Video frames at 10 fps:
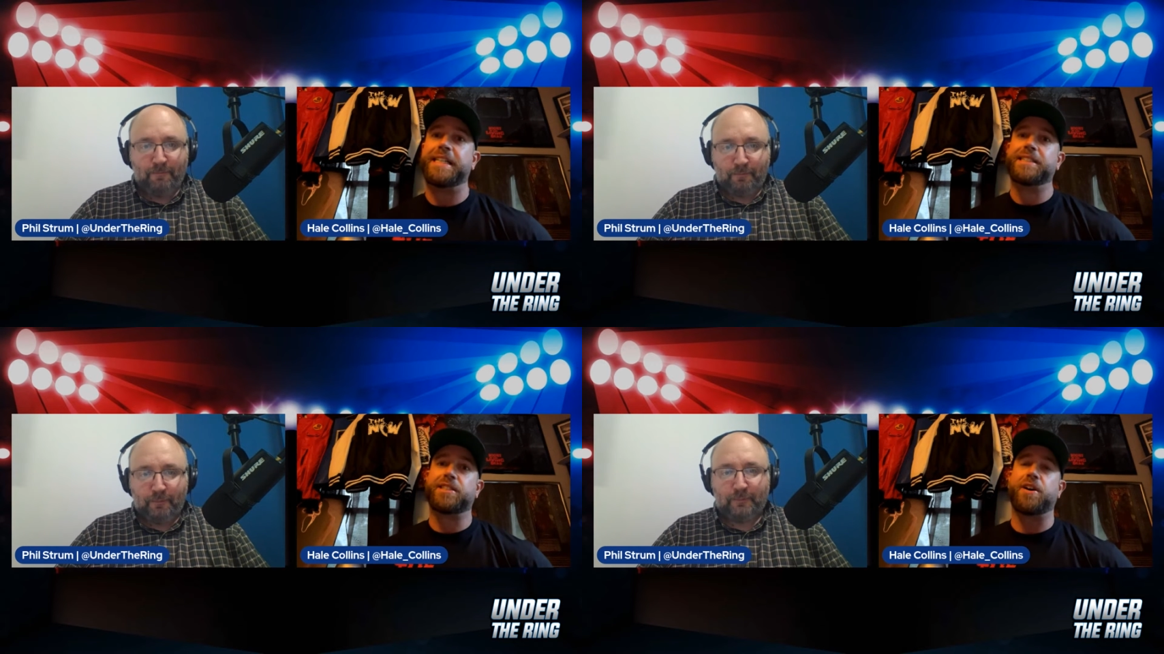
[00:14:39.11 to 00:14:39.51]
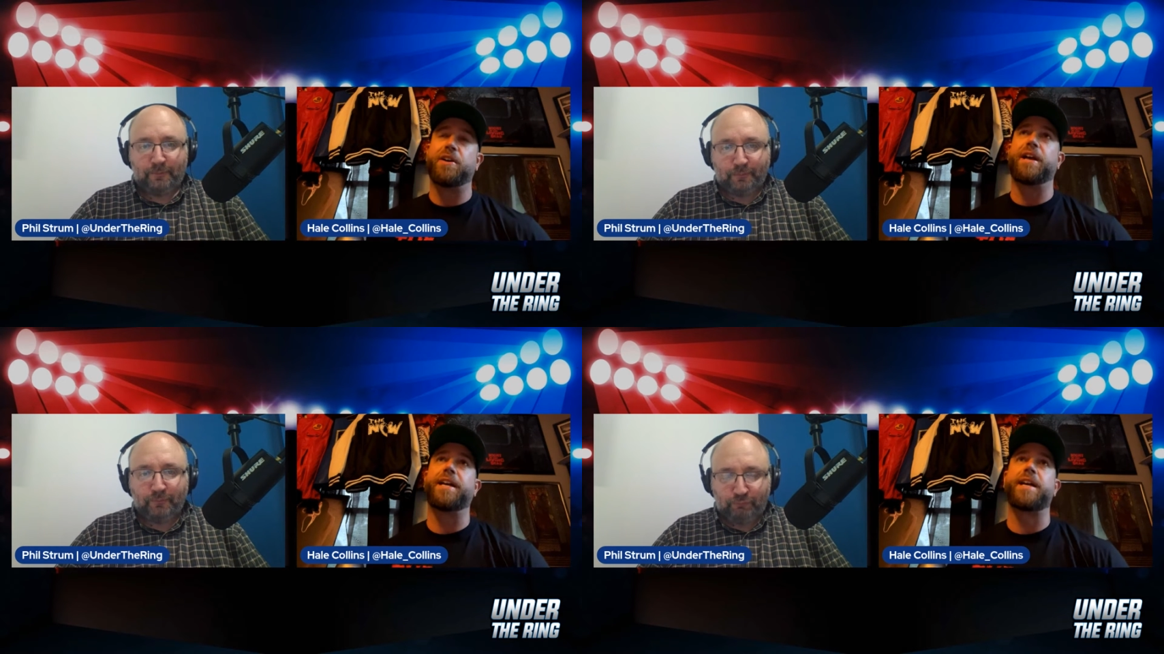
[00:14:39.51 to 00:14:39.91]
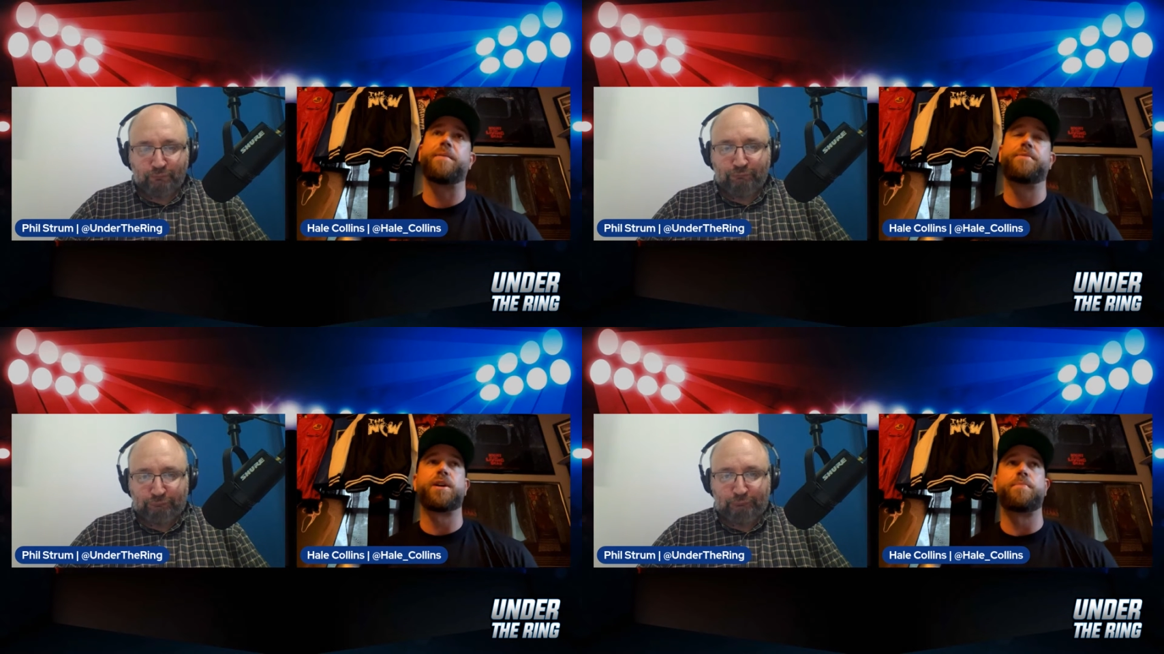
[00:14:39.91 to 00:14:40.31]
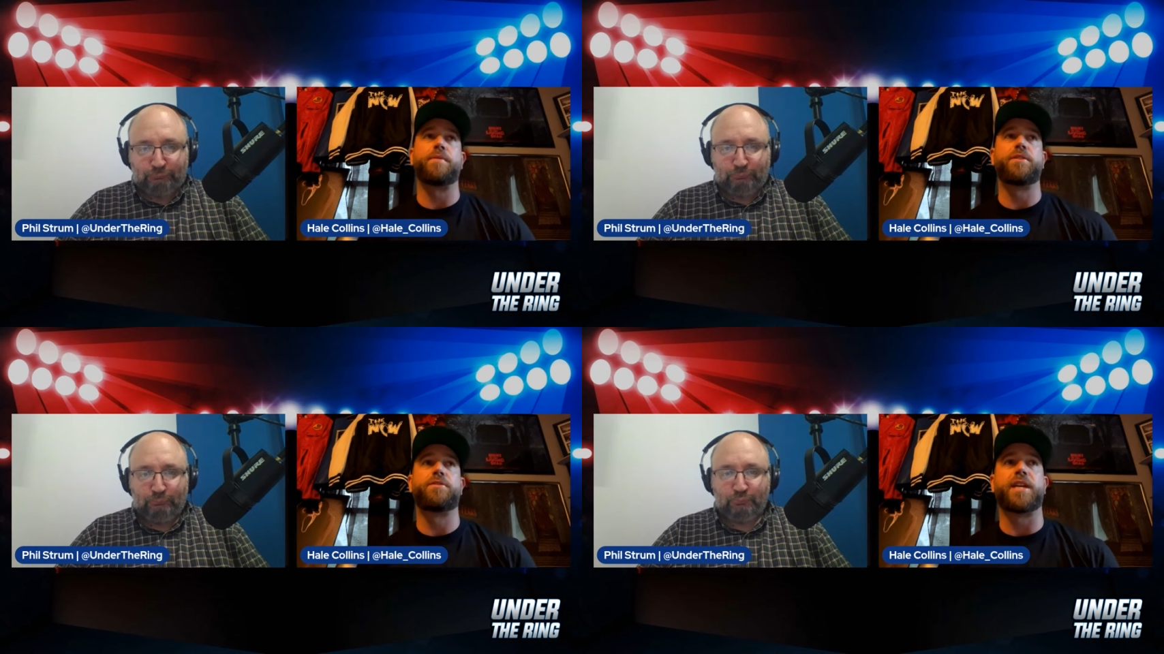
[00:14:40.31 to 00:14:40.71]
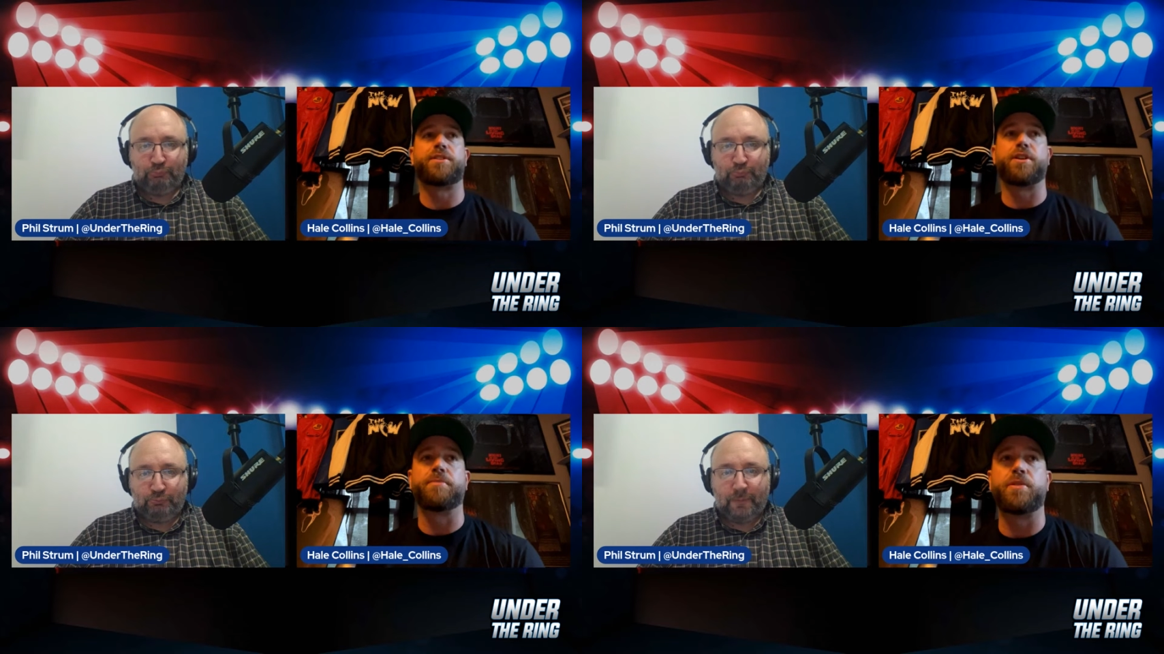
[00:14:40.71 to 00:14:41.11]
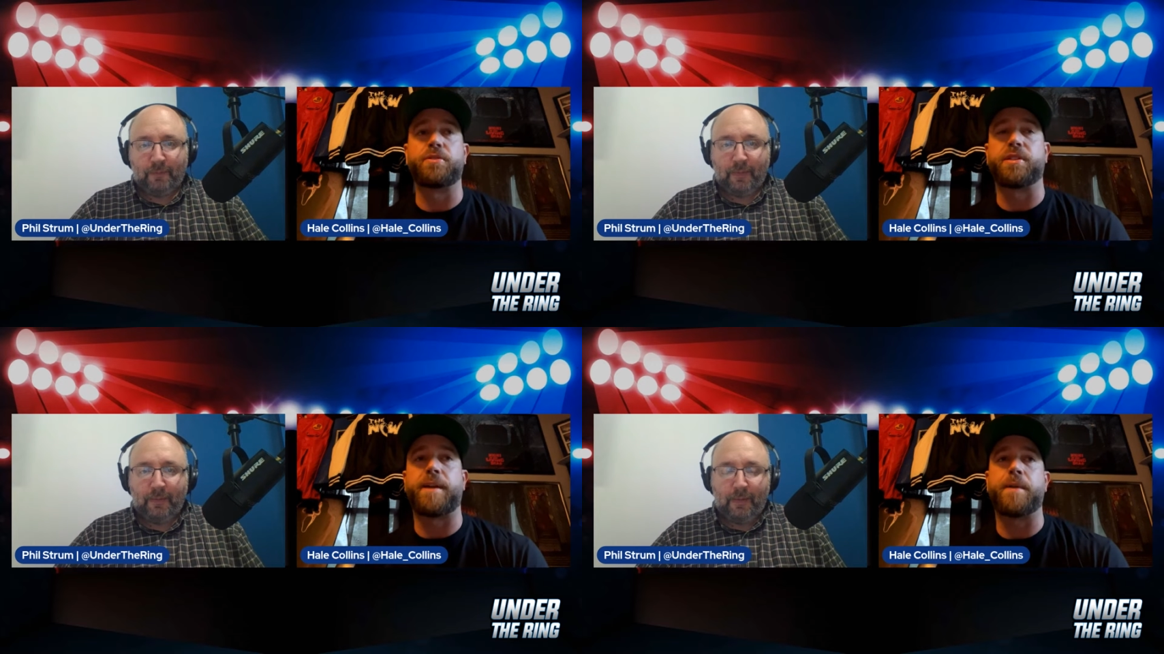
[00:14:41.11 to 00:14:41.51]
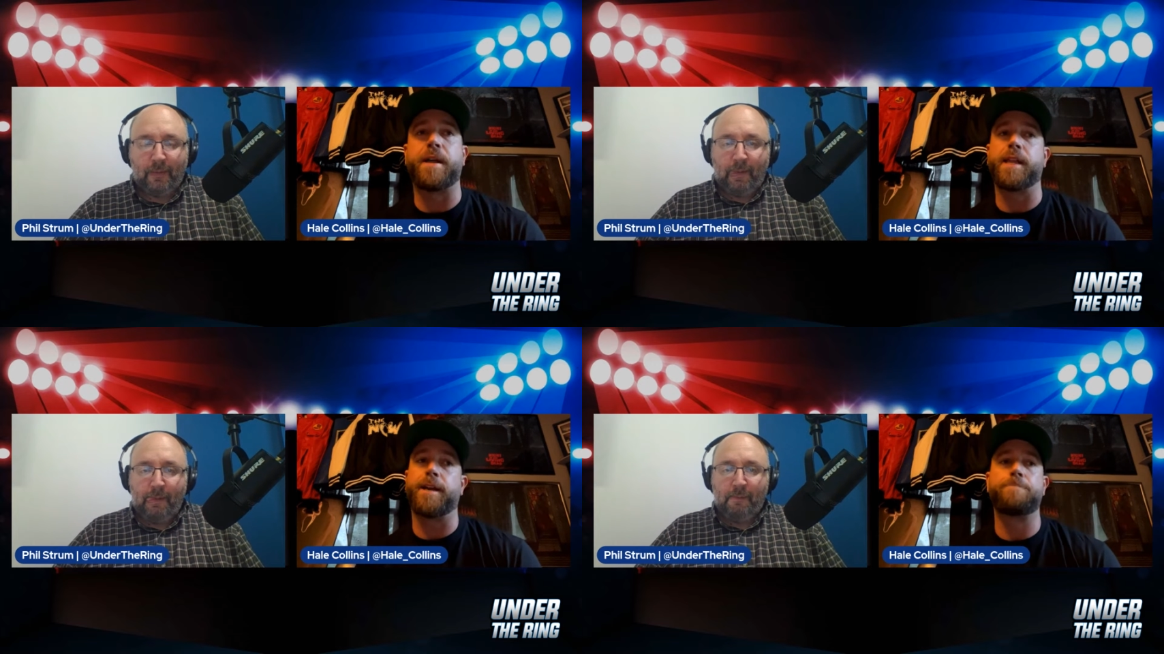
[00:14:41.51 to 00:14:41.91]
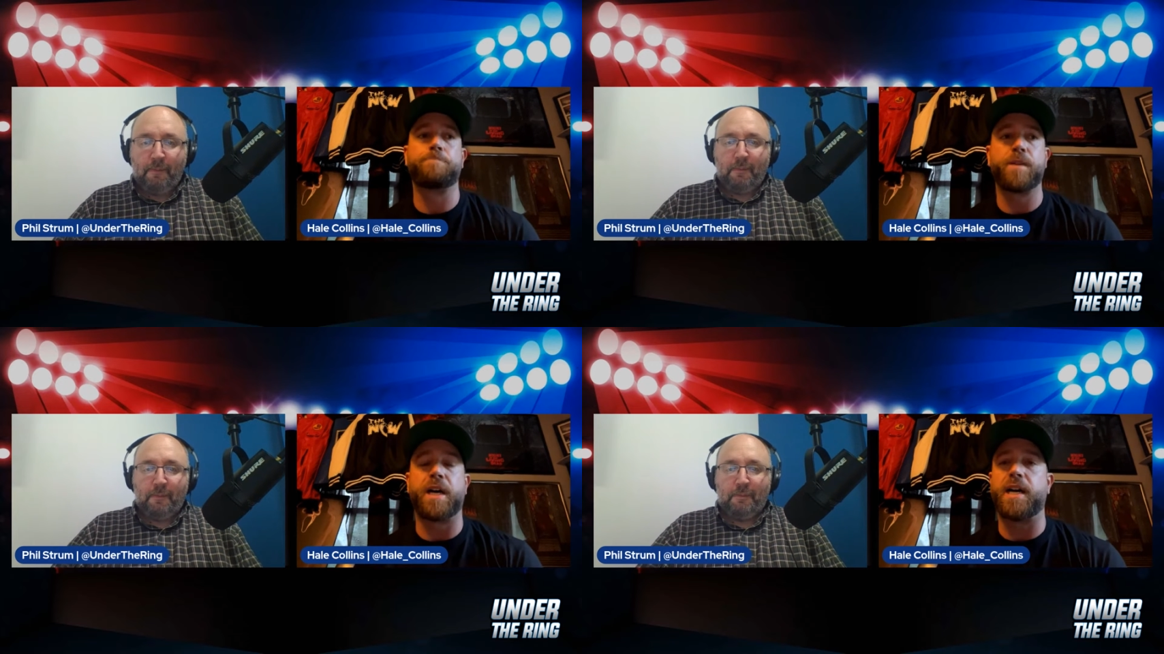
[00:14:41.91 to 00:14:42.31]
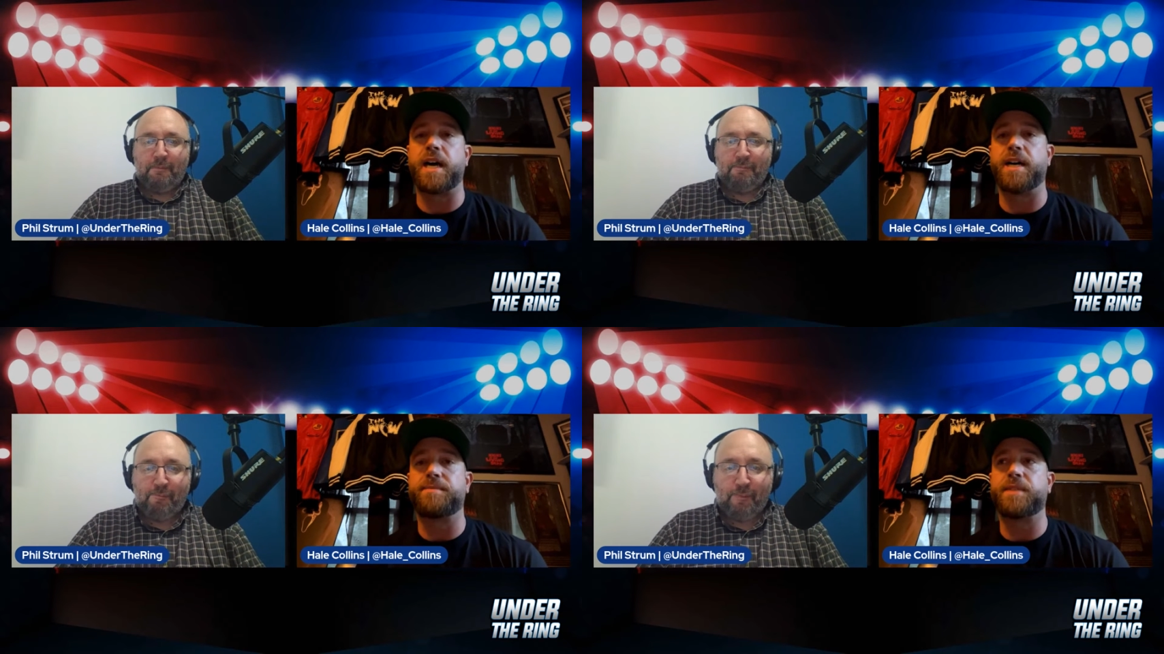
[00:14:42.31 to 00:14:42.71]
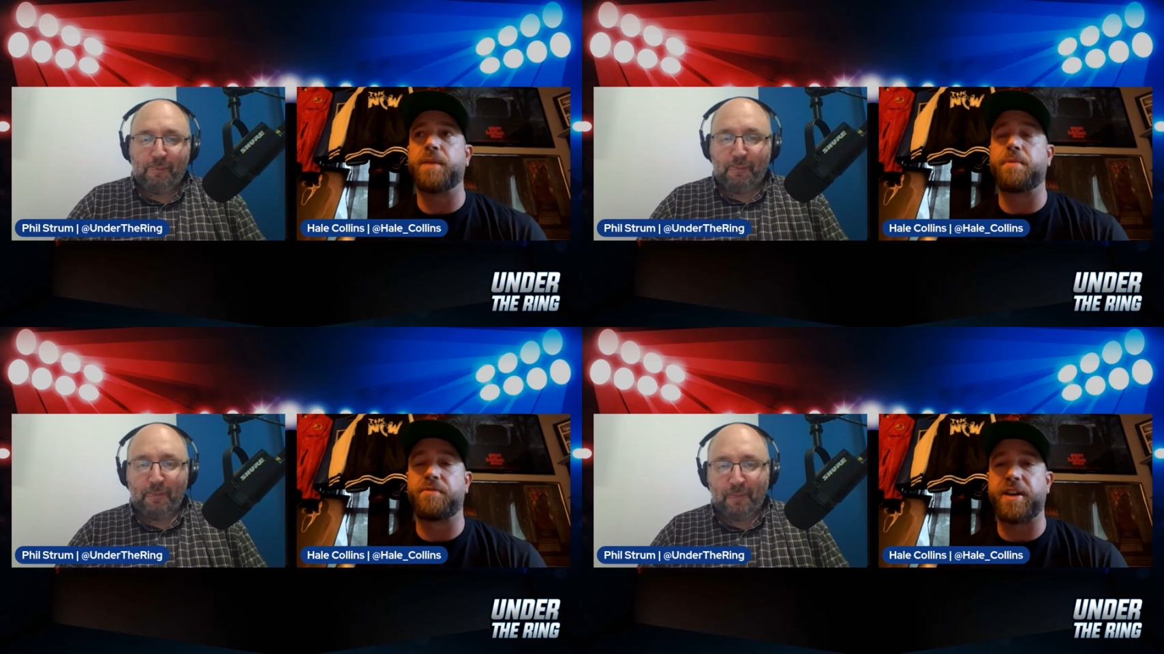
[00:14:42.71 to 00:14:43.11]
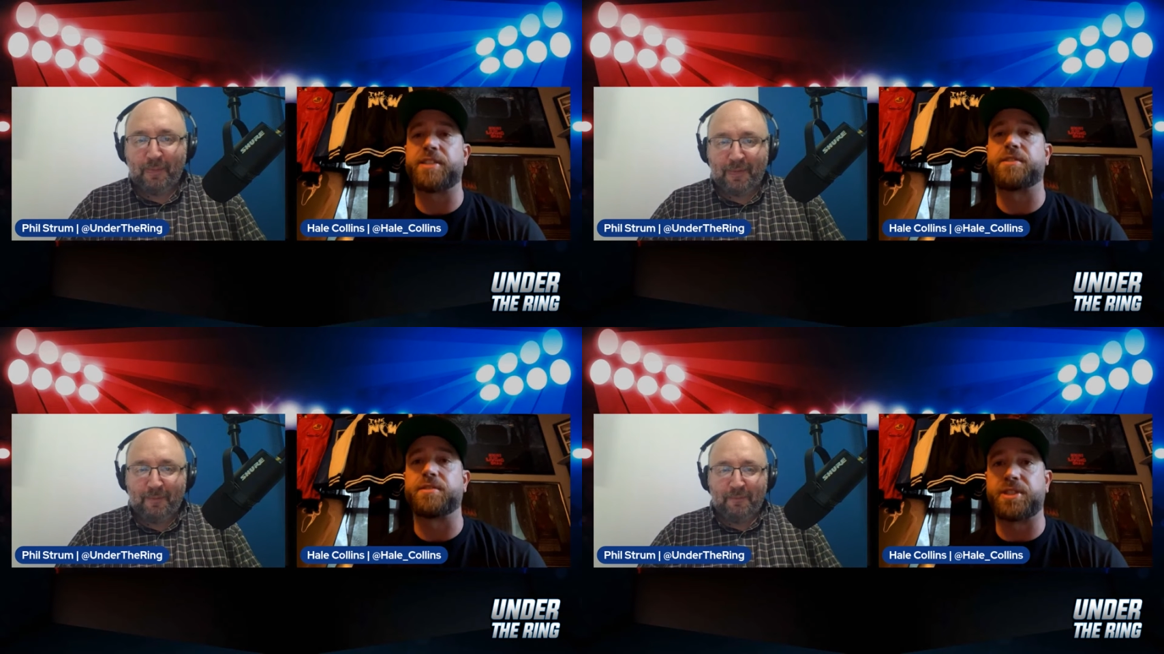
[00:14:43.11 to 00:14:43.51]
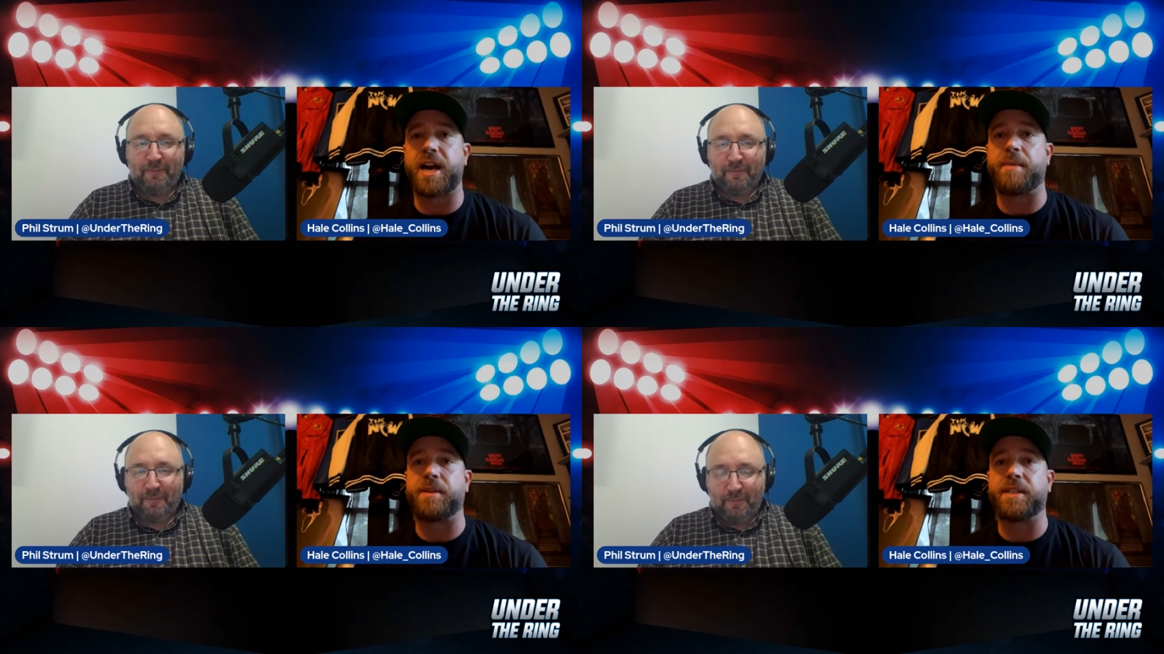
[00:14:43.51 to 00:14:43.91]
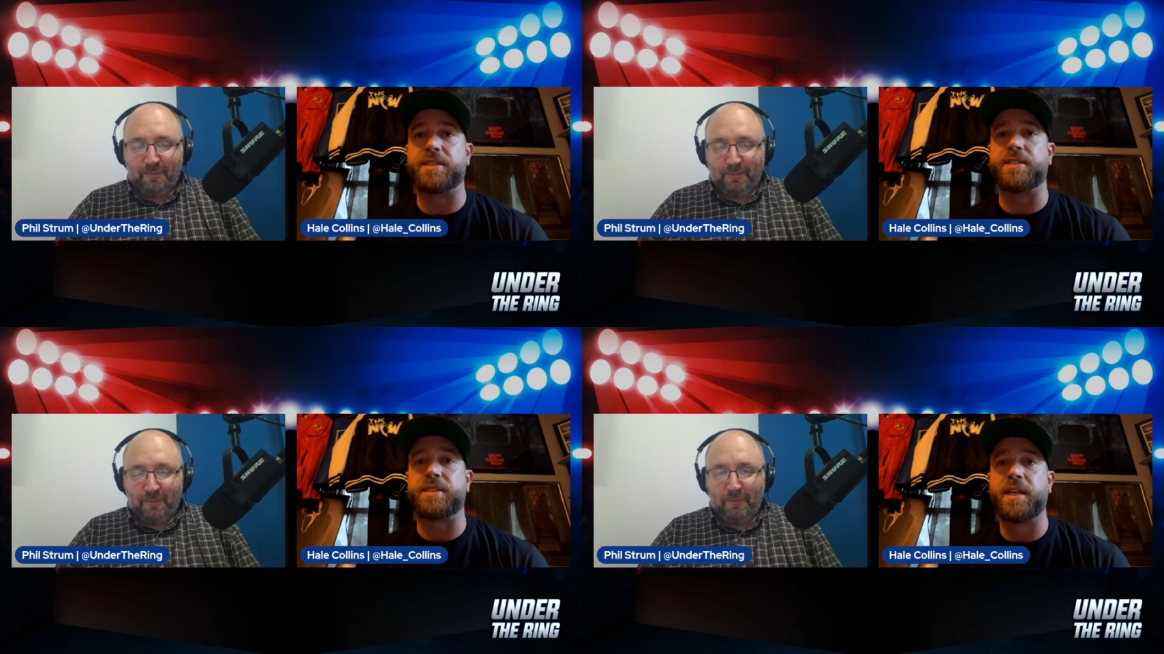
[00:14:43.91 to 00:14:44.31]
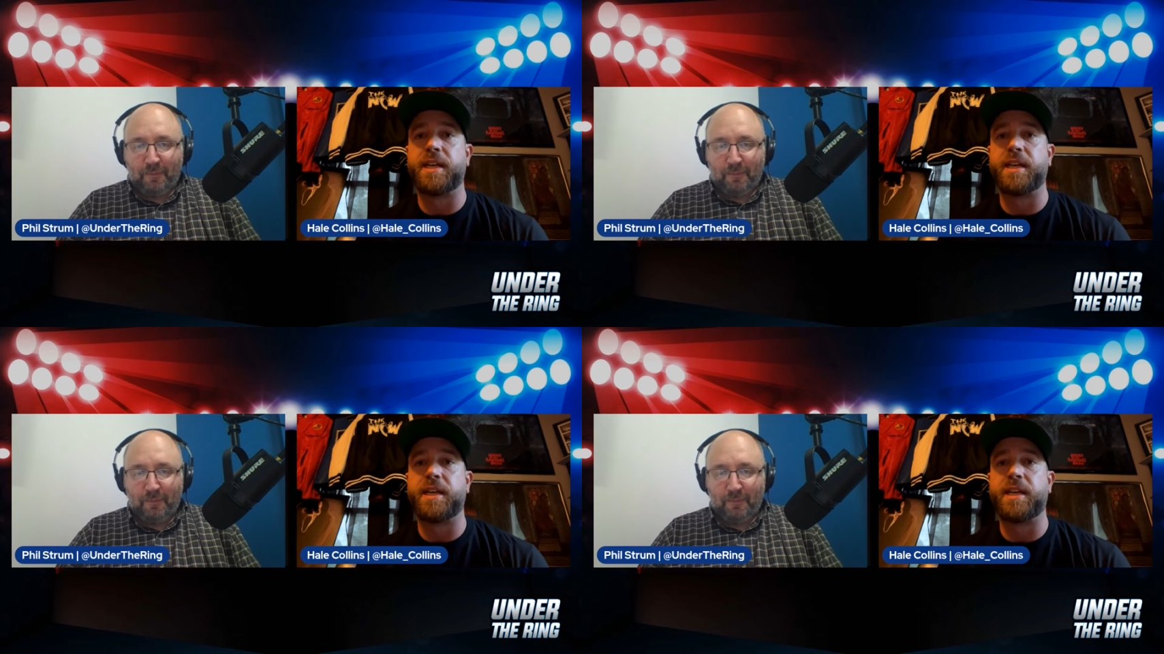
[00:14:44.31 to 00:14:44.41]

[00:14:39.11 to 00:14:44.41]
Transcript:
Speaker 1: So, like, some people use that term loosely, but, like, a professional jobber is